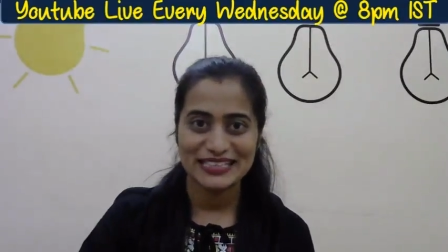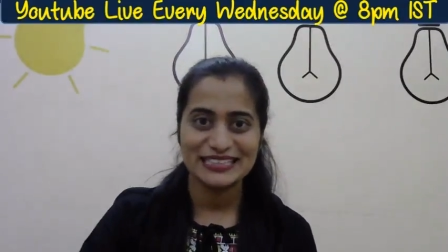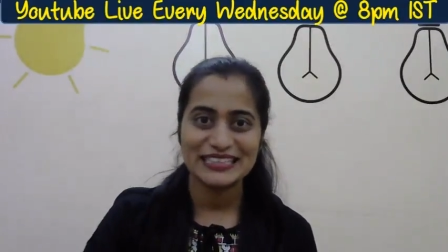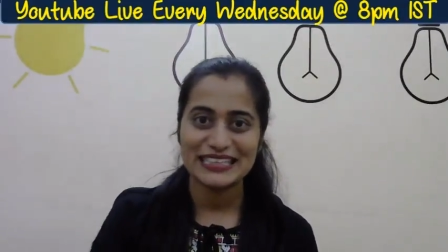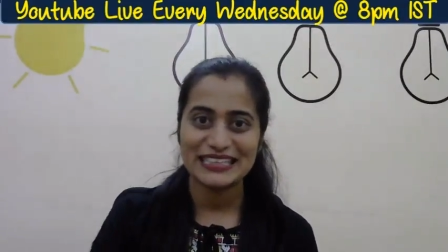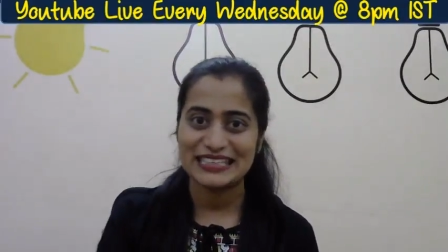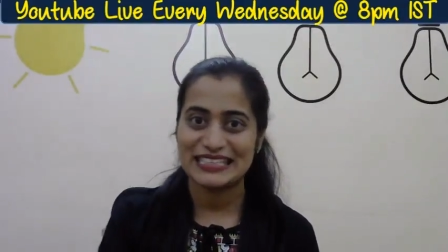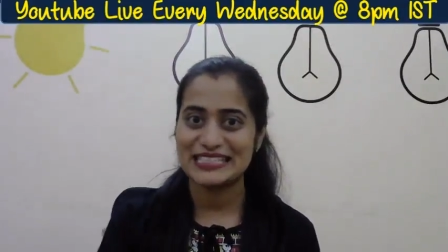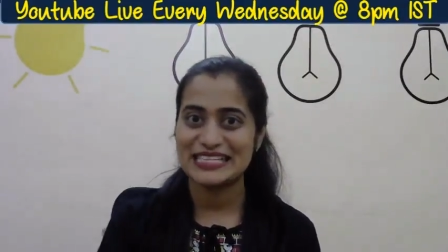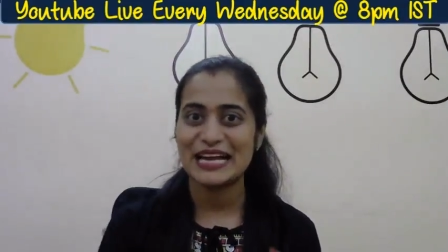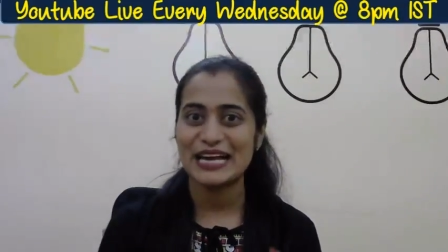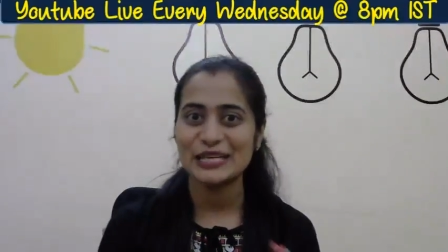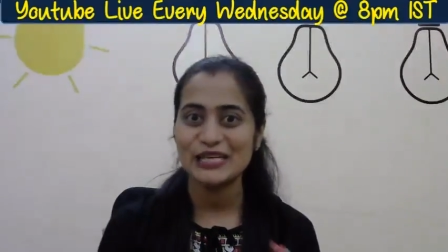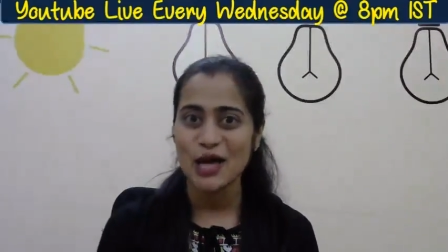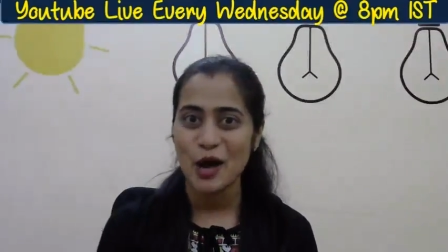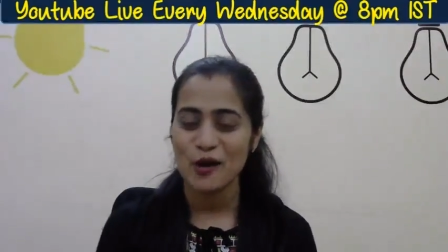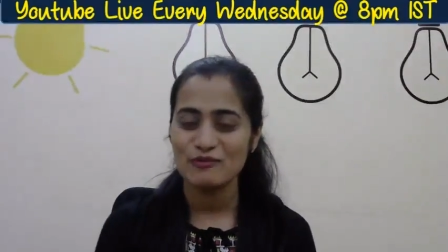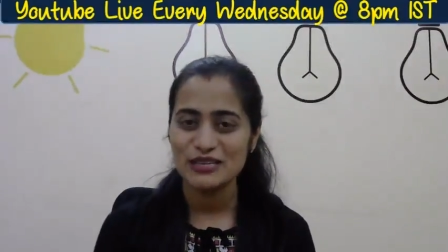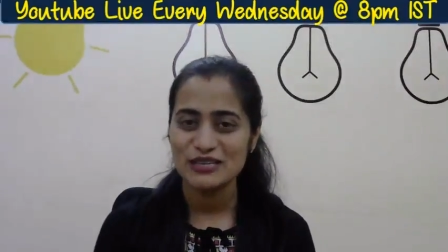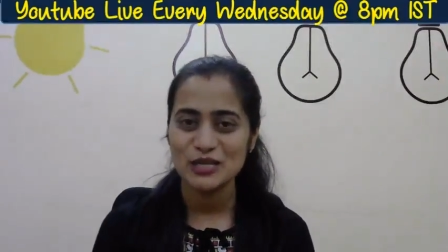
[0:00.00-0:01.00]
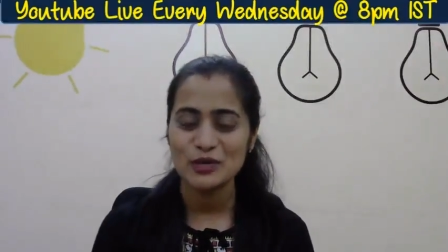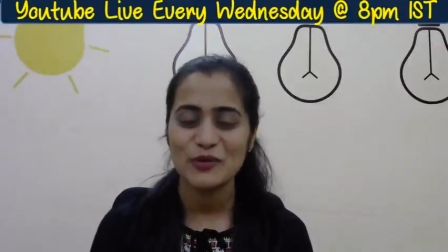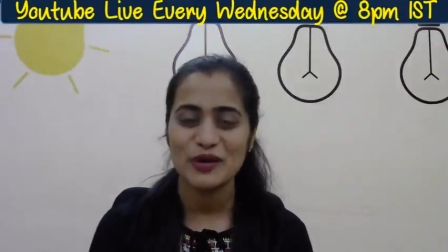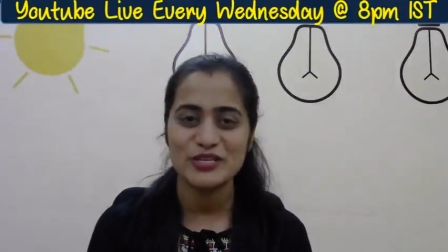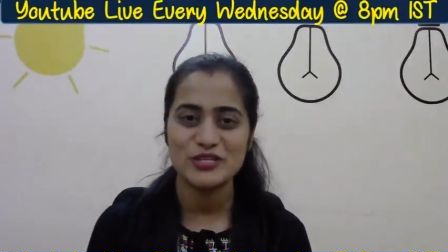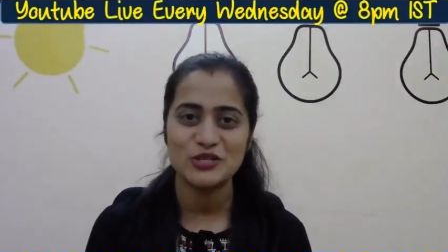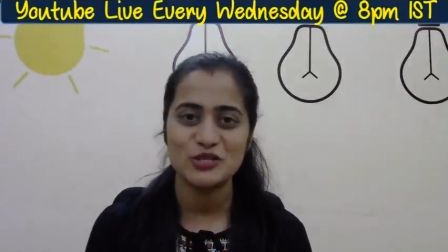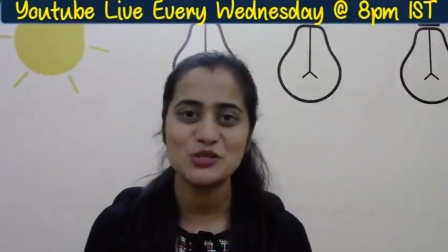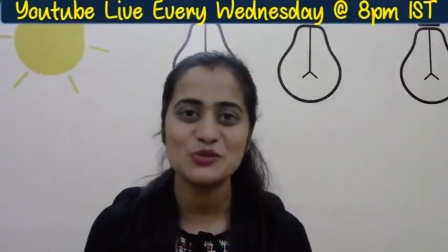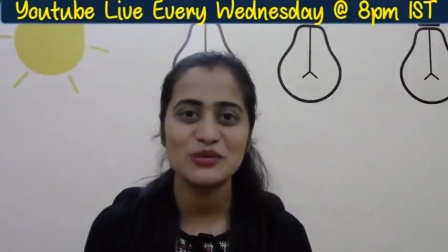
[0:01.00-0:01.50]
that exactly how many
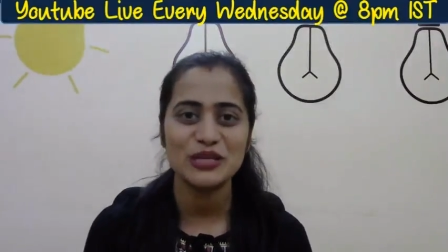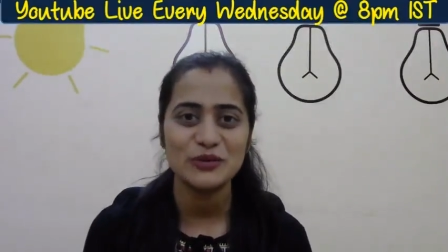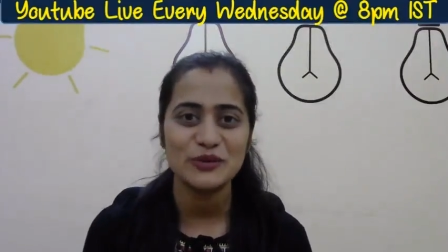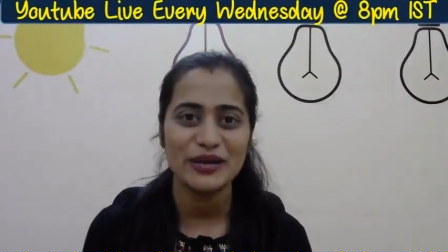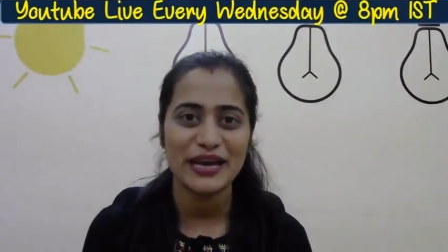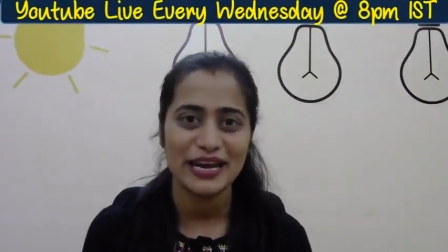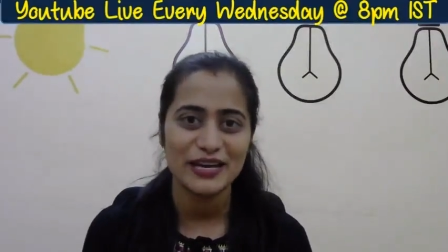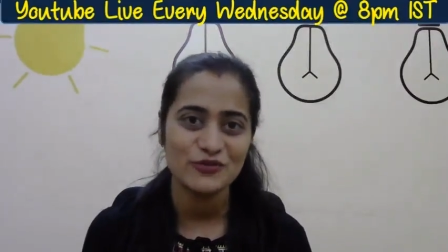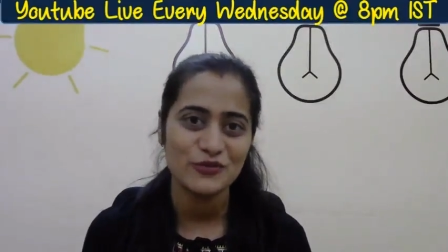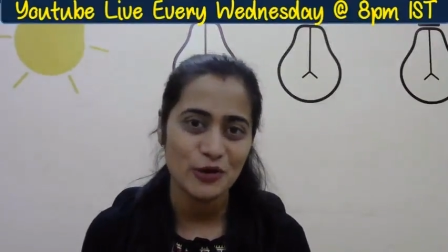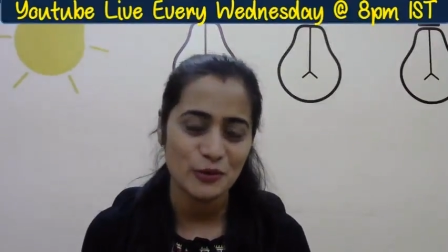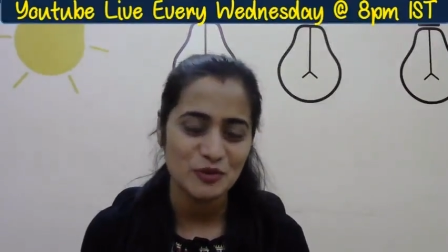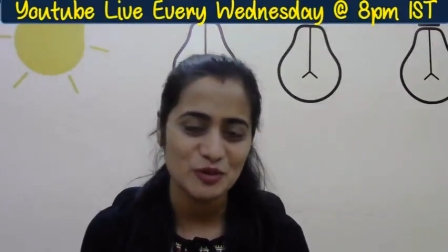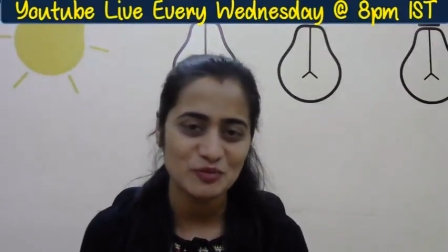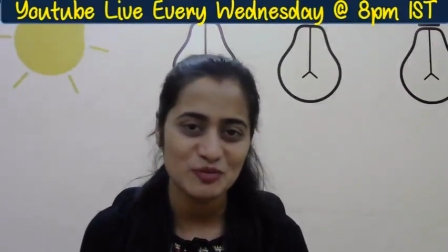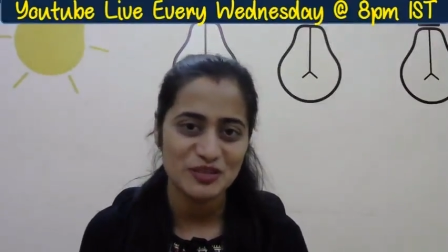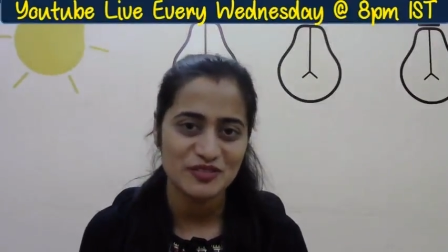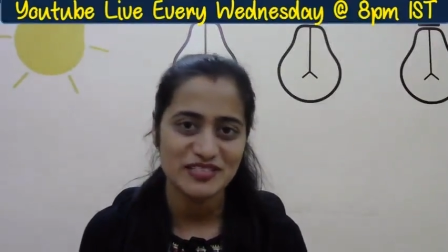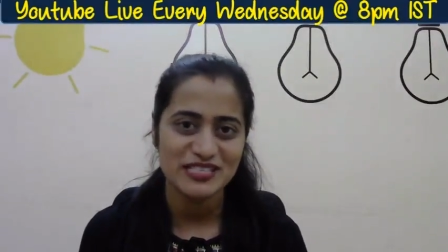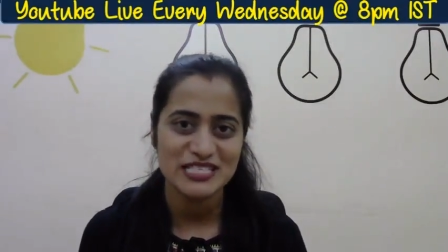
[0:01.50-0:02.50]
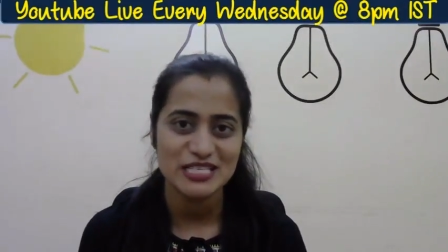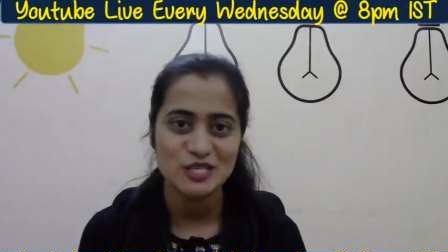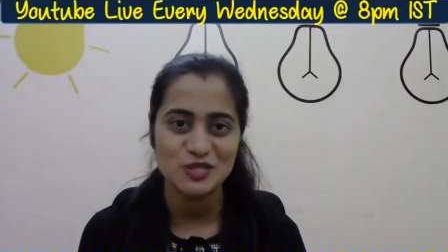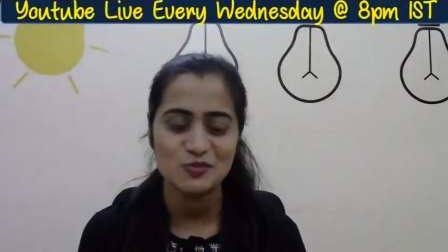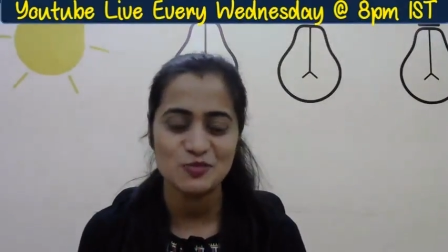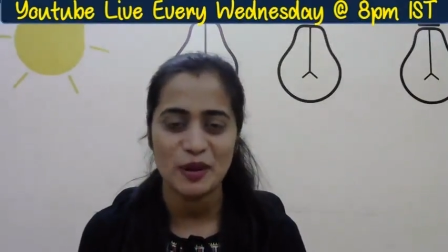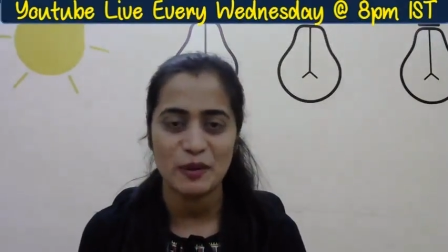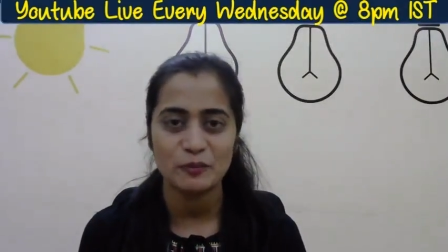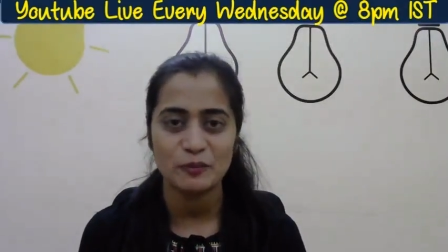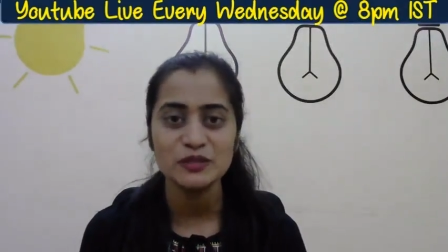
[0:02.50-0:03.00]
questions will you get from the previous year's
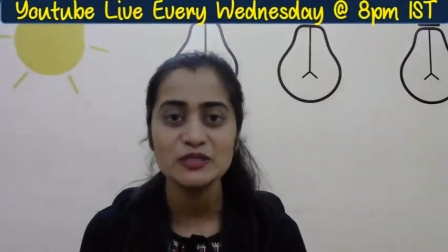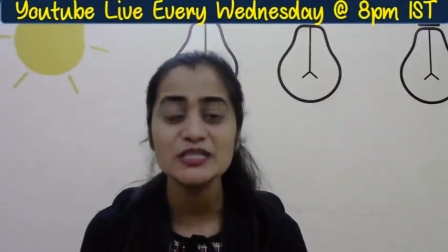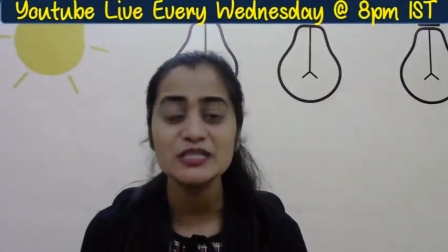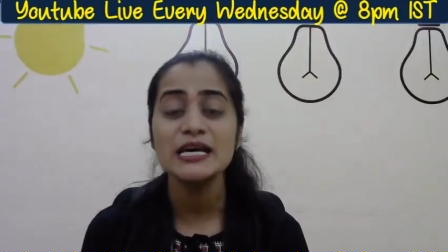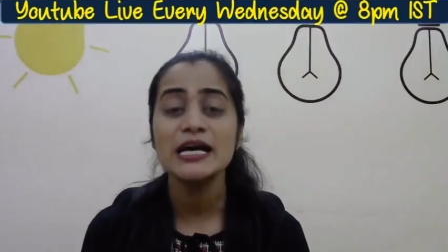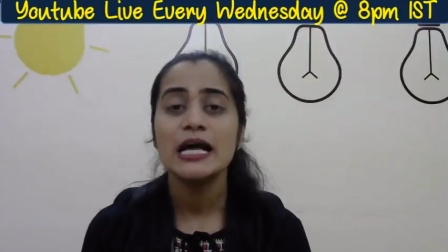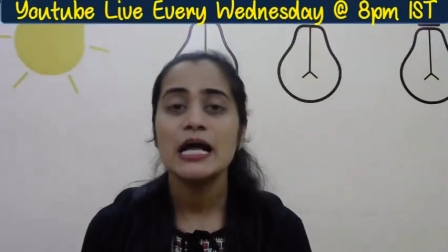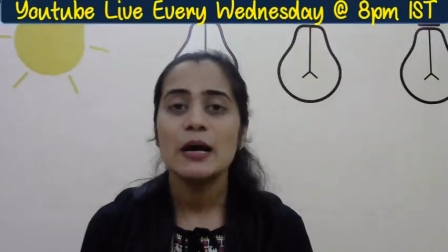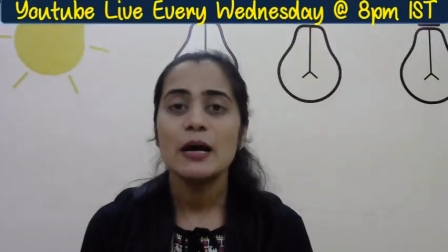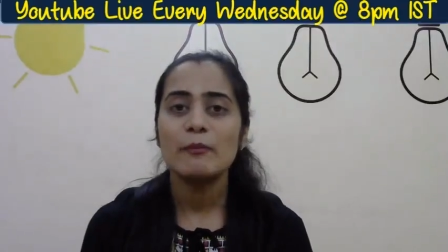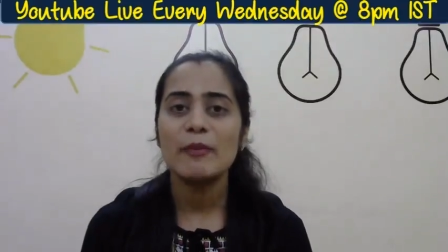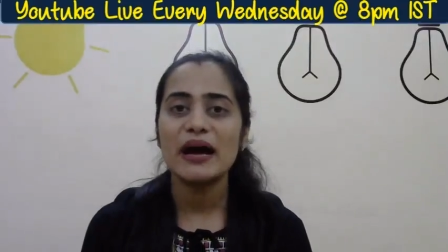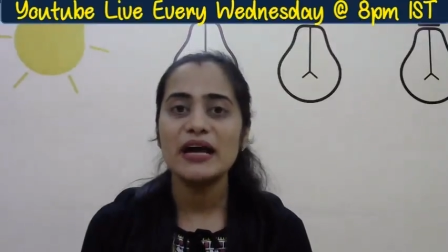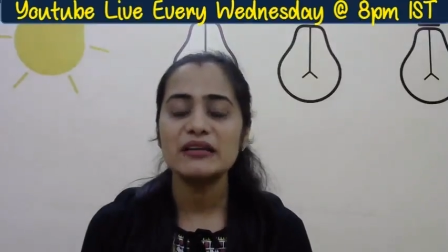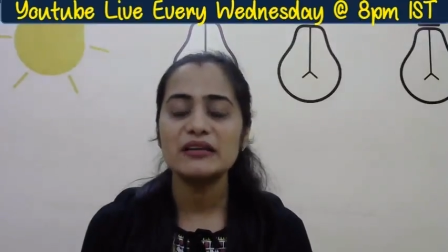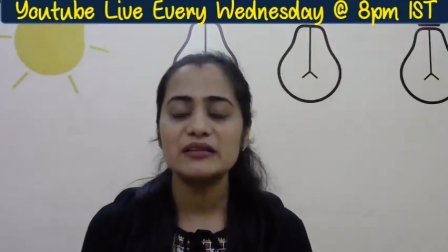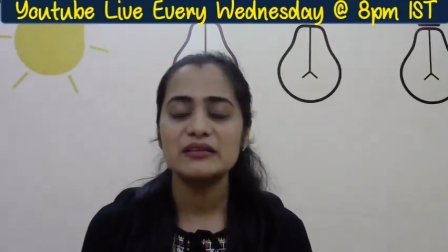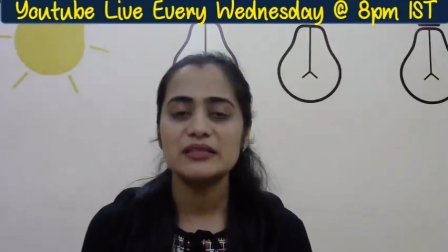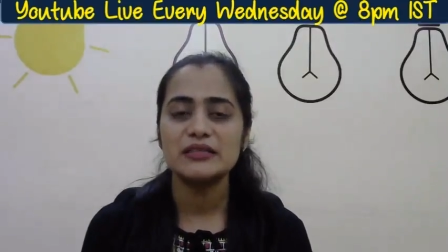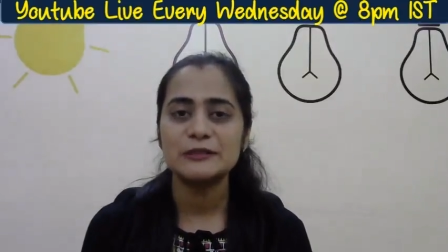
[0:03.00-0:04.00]
papers, but